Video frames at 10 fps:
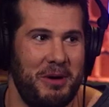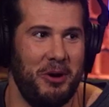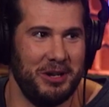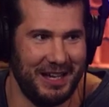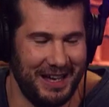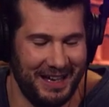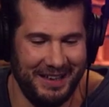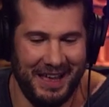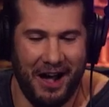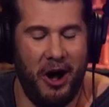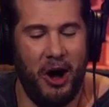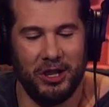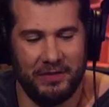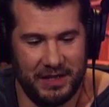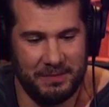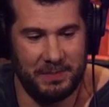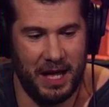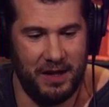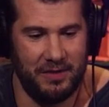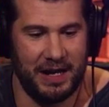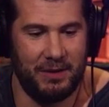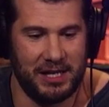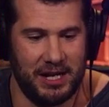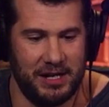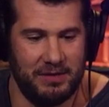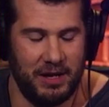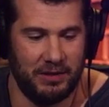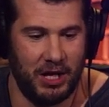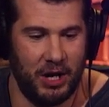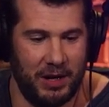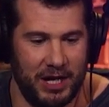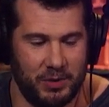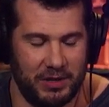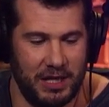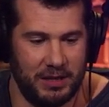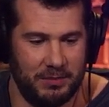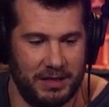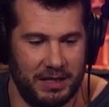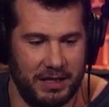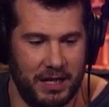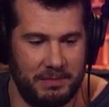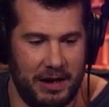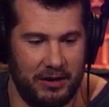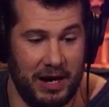Pneumonia, all of the above. And I was at a gun range with nothing but gunpowder.